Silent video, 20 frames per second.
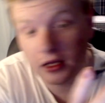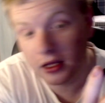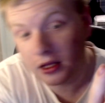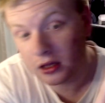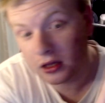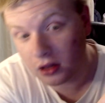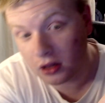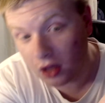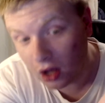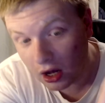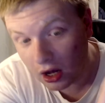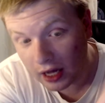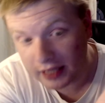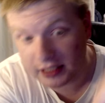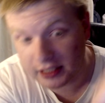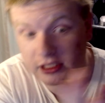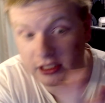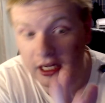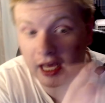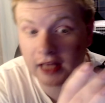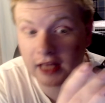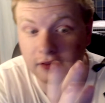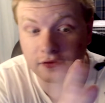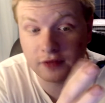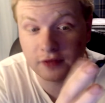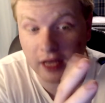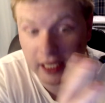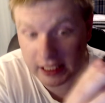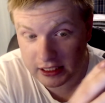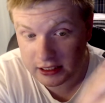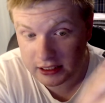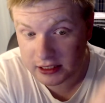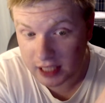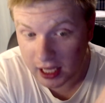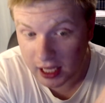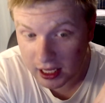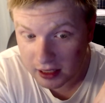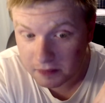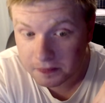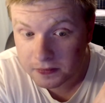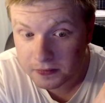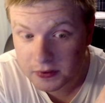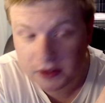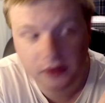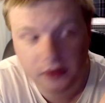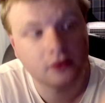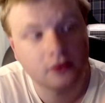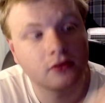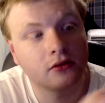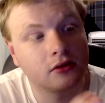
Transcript: like Darth Vader's arms.